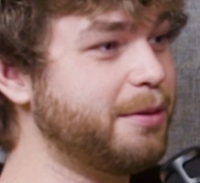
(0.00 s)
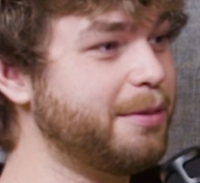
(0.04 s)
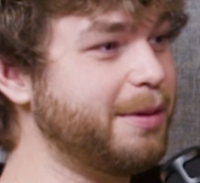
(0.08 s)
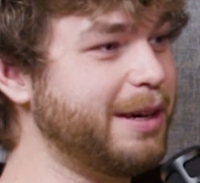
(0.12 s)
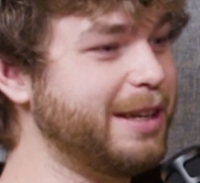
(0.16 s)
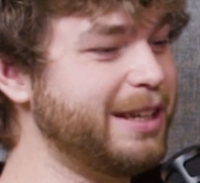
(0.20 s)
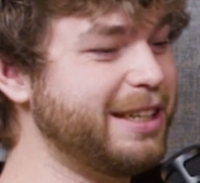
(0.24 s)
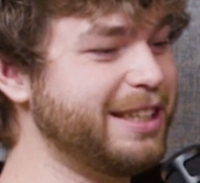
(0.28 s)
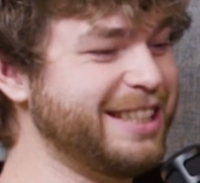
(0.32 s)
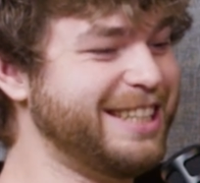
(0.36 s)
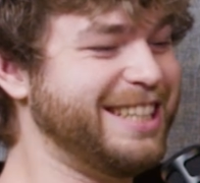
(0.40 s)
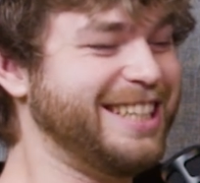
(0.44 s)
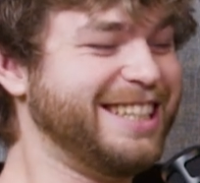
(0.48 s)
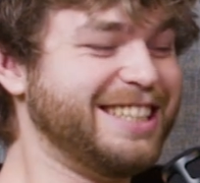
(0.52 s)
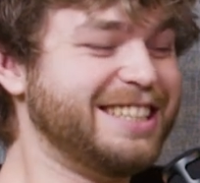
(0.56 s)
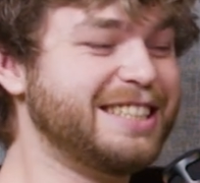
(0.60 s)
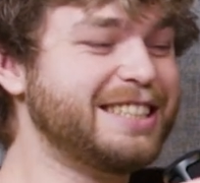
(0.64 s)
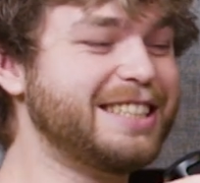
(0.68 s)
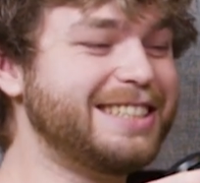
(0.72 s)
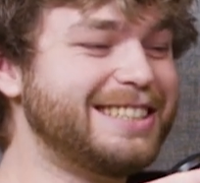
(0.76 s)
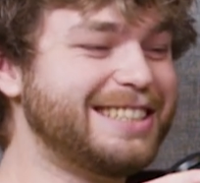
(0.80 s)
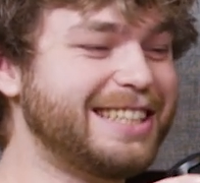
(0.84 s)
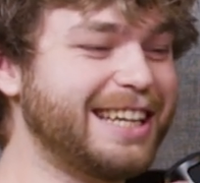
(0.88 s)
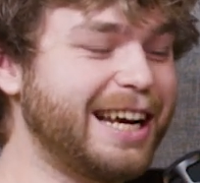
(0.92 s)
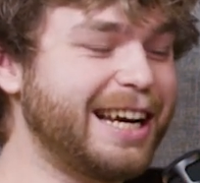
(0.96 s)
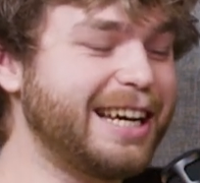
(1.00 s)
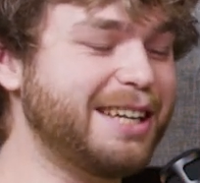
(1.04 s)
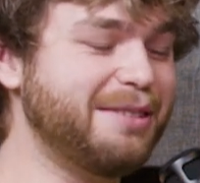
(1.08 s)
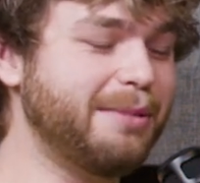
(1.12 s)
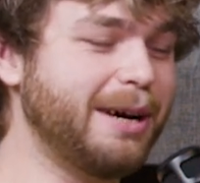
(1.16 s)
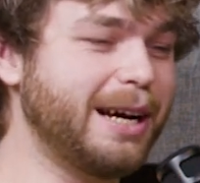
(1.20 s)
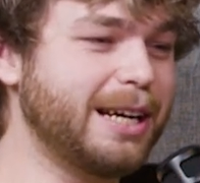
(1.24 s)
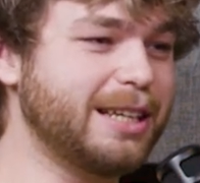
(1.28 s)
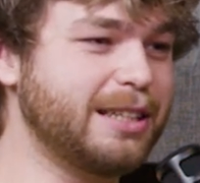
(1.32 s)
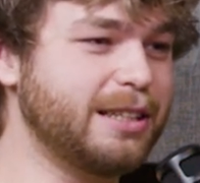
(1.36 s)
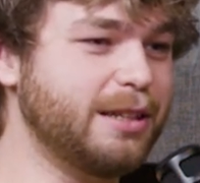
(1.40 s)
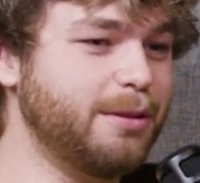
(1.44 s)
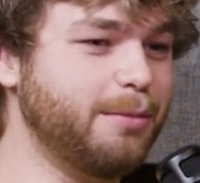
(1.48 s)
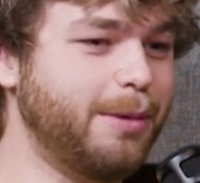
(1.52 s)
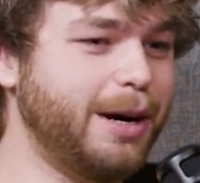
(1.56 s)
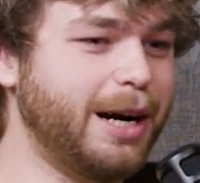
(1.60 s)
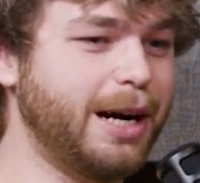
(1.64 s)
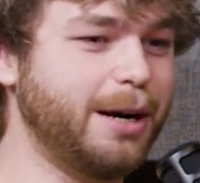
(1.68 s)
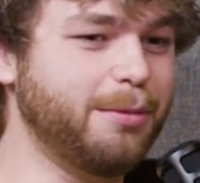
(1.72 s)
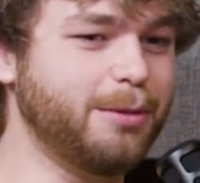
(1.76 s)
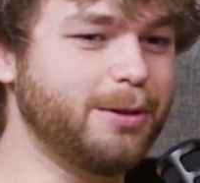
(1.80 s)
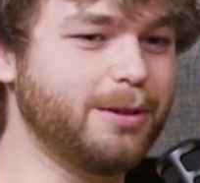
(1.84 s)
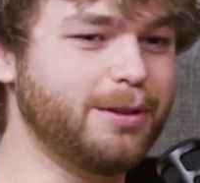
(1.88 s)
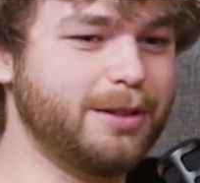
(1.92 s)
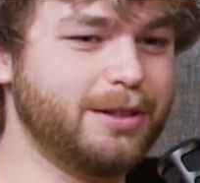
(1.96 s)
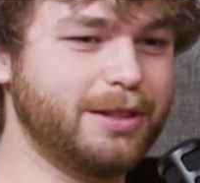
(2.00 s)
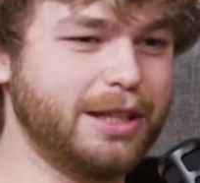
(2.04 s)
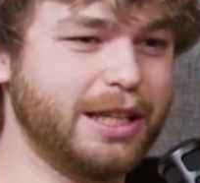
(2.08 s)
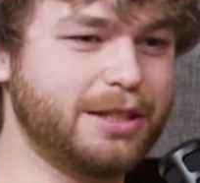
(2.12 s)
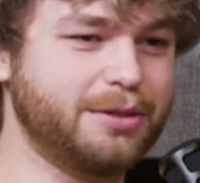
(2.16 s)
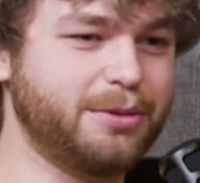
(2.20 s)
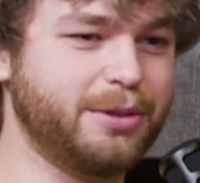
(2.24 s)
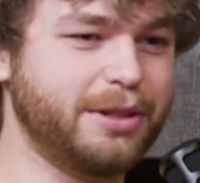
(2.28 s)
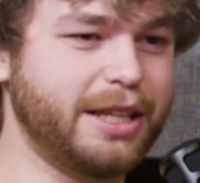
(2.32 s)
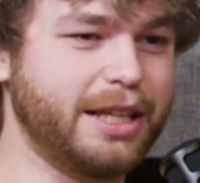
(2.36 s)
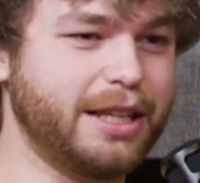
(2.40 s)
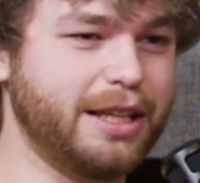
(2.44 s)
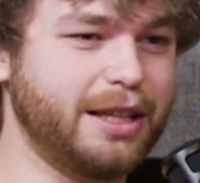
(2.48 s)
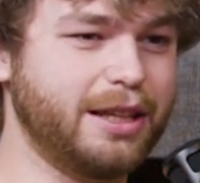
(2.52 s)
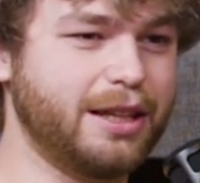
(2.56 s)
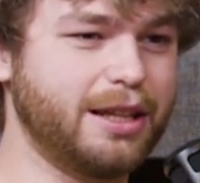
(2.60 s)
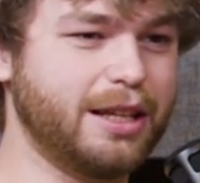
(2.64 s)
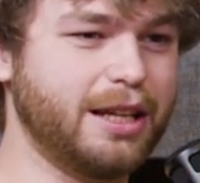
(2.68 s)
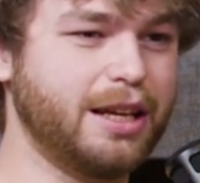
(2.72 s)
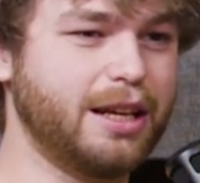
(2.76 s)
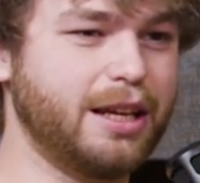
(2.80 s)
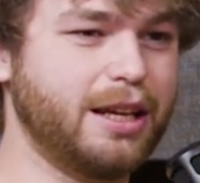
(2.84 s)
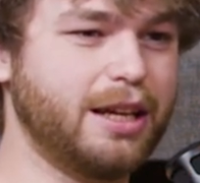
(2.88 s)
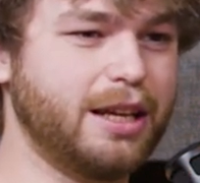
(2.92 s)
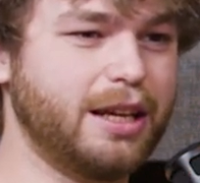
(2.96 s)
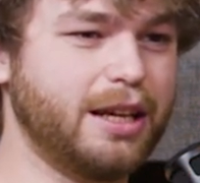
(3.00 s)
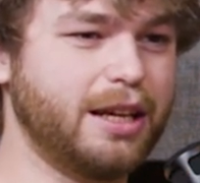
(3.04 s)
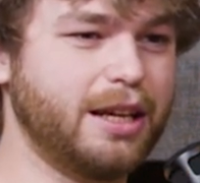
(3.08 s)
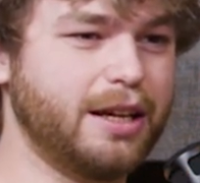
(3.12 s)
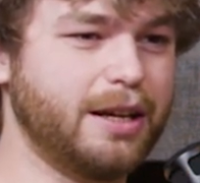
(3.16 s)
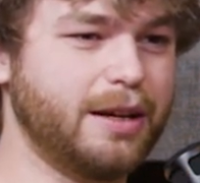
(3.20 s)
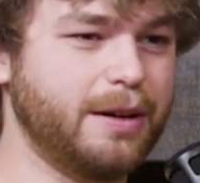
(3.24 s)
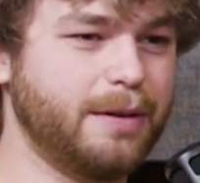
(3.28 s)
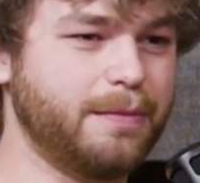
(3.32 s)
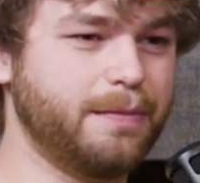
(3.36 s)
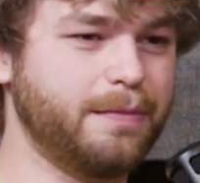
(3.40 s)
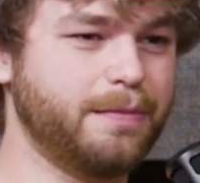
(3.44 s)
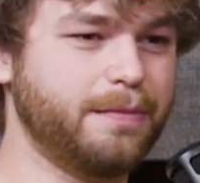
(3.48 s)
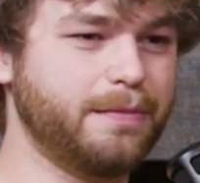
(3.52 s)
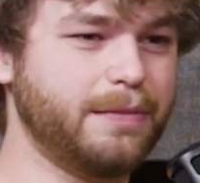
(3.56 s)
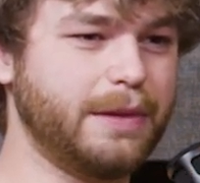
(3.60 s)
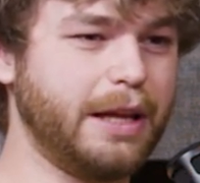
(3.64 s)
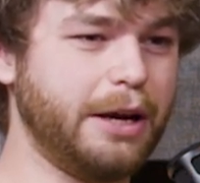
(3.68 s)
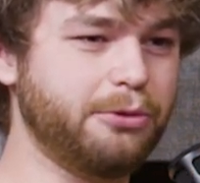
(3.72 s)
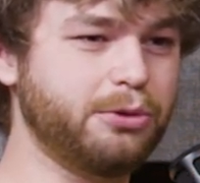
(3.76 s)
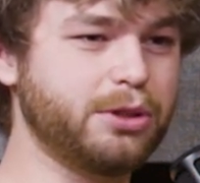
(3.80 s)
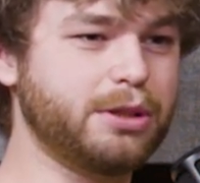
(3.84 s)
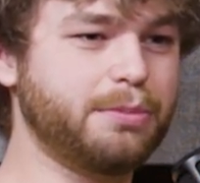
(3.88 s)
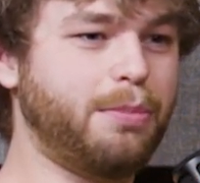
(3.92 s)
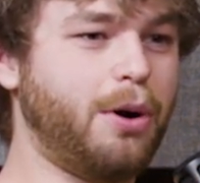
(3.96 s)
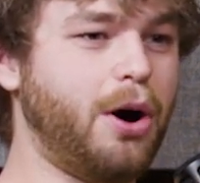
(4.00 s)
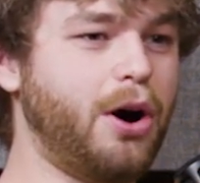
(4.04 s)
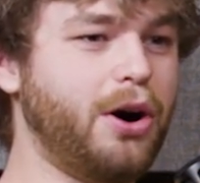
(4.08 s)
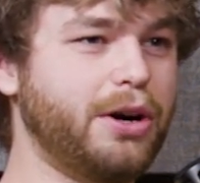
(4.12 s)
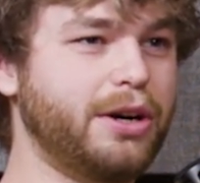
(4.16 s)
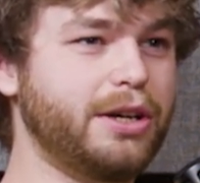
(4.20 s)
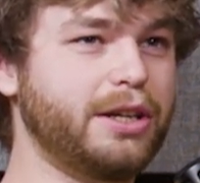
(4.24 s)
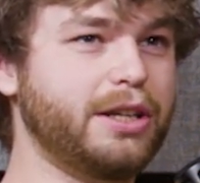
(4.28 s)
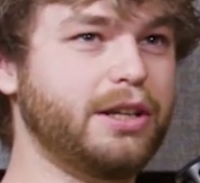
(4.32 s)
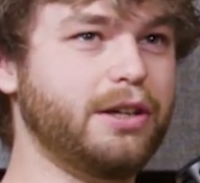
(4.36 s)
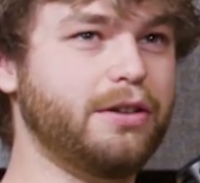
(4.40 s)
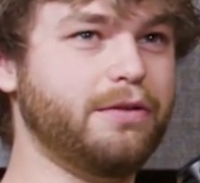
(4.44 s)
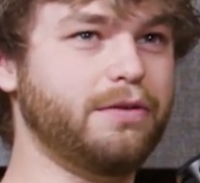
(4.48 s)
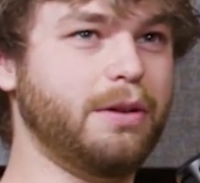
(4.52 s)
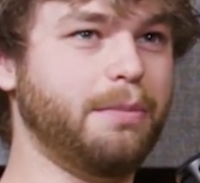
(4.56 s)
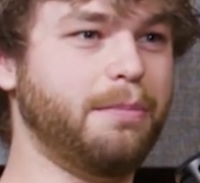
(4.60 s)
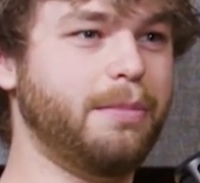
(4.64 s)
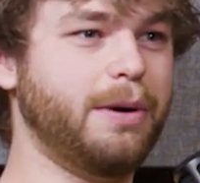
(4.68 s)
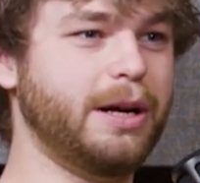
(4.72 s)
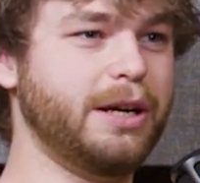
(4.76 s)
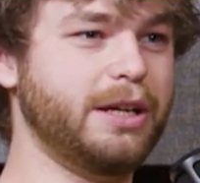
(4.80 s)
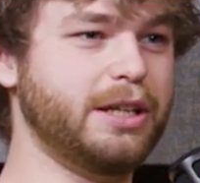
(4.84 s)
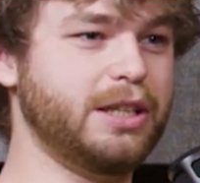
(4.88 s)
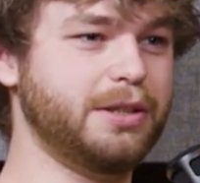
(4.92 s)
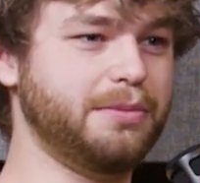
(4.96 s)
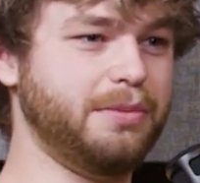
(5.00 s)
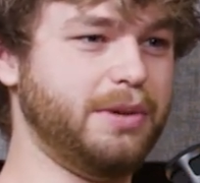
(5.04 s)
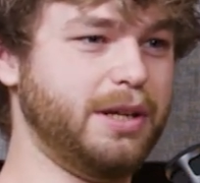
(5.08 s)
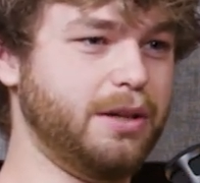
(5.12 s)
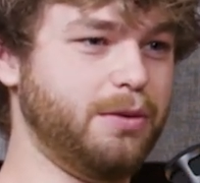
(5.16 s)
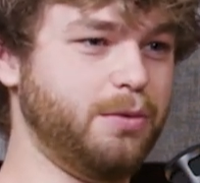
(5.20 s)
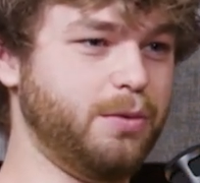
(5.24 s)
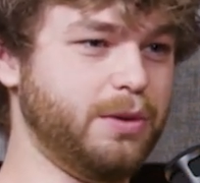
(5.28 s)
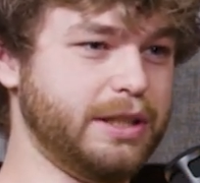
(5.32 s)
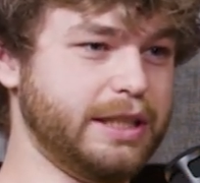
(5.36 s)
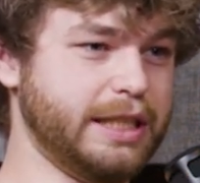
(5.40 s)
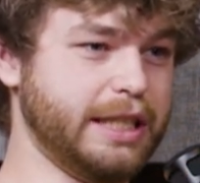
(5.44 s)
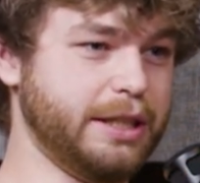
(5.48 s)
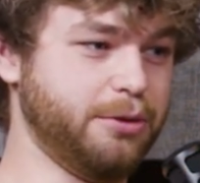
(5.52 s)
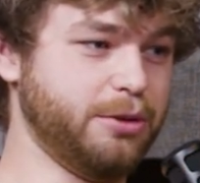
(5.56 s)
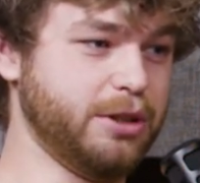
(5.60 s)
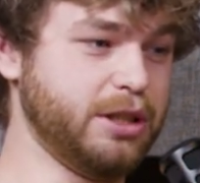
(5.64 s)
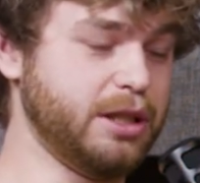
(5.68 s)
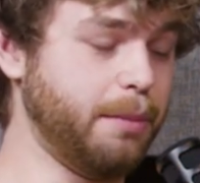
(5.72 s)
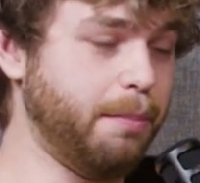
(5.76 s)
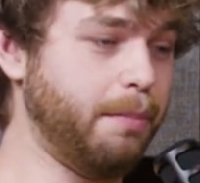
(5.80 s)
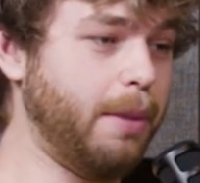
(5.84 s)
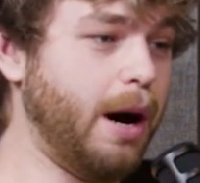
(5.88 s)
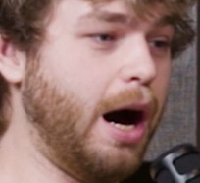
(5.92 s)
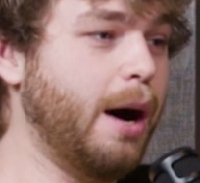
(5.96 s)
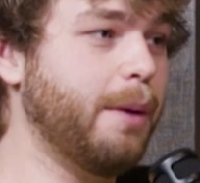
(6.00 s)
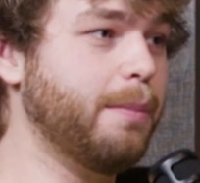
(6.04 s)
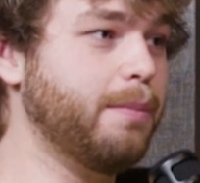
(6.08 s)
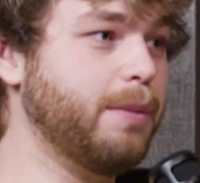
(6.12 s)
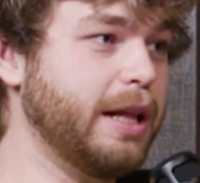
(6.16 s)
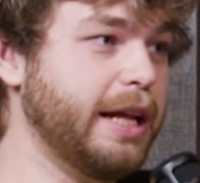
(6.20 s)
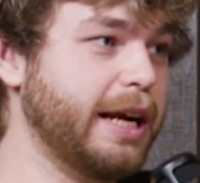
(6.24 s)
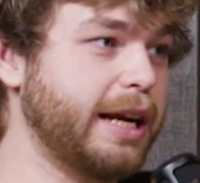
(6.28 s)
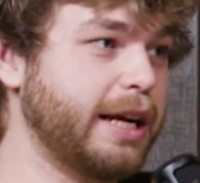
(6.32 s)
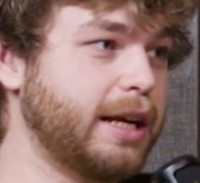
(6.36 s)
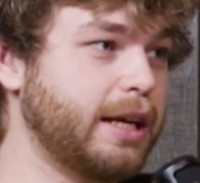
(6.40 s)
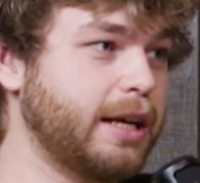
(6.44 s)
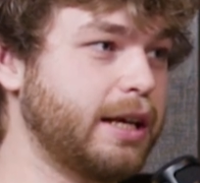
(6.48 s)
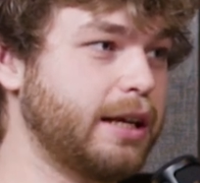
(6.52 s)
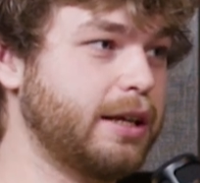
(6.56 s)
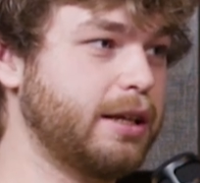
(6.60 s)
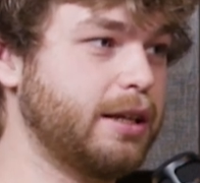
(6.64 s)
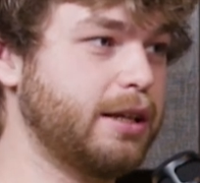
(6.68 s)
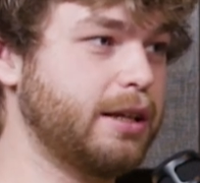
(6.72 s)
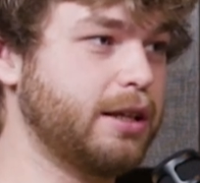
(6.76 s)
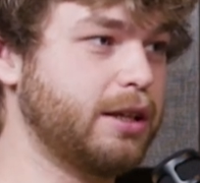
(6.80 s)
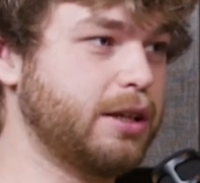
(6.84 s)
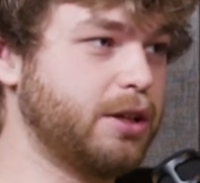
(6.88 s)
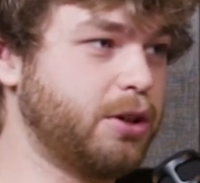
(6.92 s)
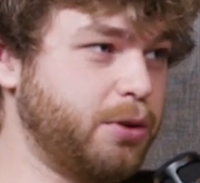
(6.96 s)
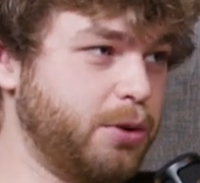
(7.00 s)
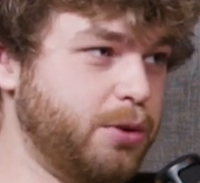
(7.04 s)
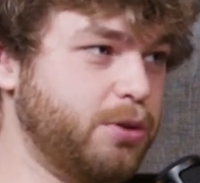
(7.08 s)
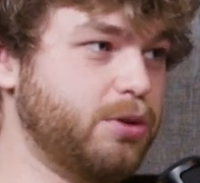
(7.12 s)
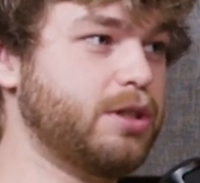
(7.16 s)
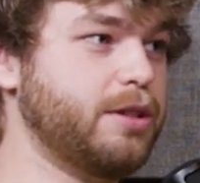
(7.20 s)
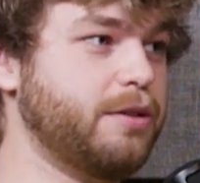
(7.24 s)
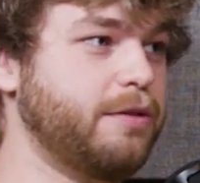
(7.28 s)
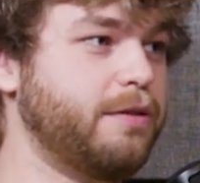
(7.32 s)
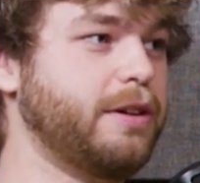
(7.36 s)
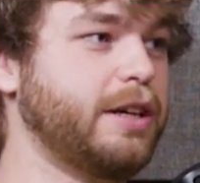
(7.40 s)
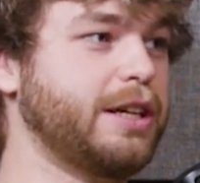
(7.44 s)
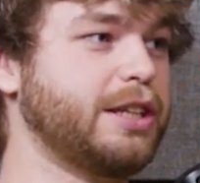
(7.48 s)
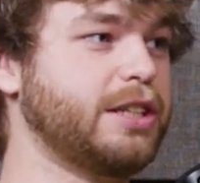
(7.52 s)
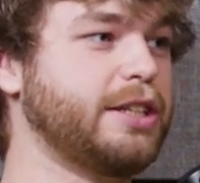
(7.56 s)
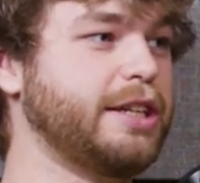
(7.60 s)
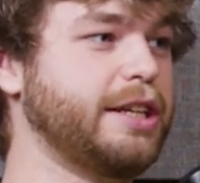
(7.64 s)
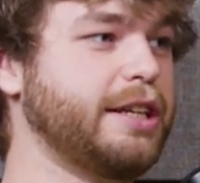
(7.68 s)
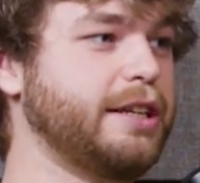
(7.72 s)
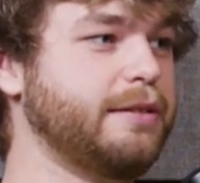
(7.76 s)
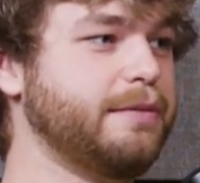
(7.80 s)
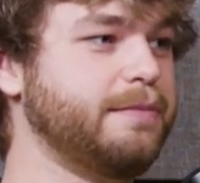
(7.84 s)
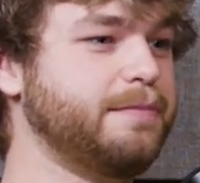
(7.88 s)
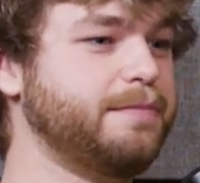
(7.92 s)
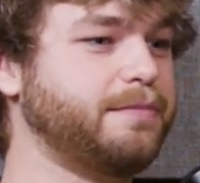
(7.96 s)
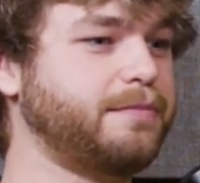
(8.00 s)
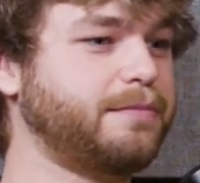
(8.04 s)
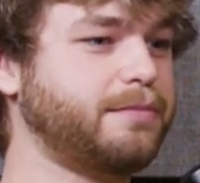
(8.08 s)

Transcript: about it, to tie it back to the Bible, that's what that was part of the punishment, was it was a public crucifixion.